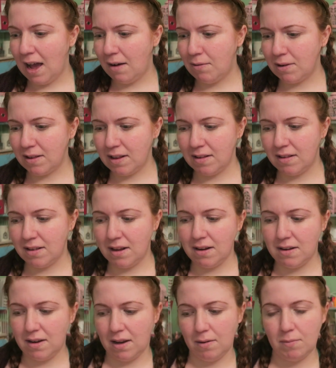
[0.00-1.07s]
I was
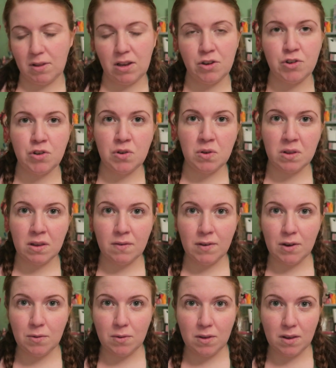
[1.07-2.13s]
hesitating whether I should do this
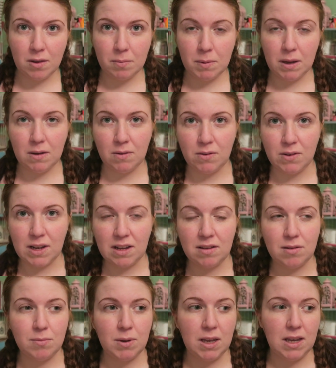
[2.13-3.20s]
video this week or
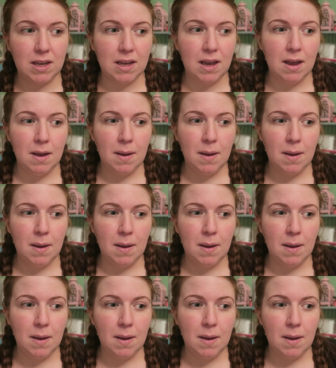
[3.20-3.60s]
next week,